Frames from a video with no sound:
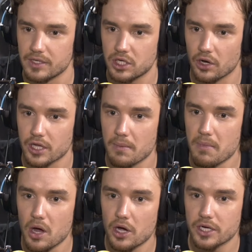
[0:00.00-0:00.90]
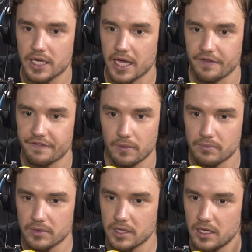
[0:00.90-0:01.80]
He's got the murder kit
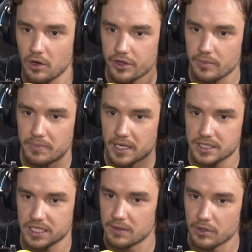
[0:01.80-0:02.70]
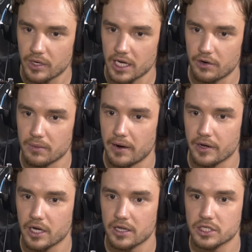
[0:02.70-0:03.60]
from the other big serial killer in America.